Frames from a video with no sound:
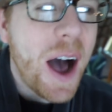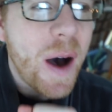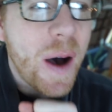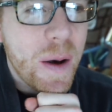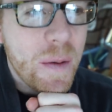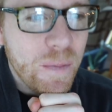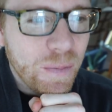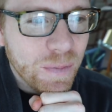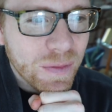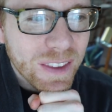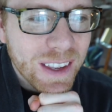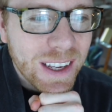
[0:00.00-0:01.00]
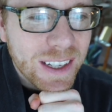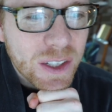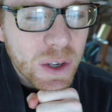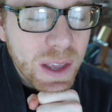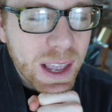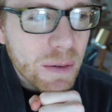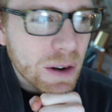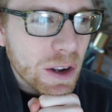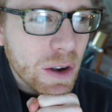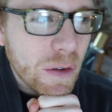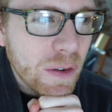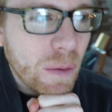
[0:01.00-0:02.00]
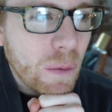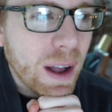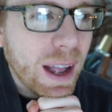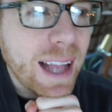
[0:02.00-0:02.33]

Um, so yeah, we're gonna go for that walk.